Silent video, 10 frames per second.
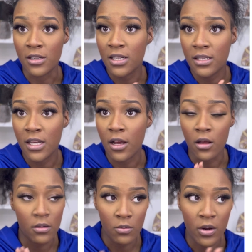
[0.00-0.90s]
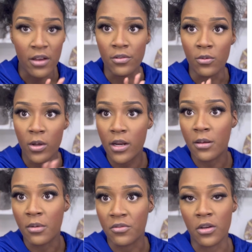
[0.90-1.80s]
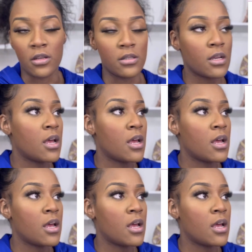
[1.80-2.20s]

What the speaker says: TikTok, whatever, one of them motherfuckers.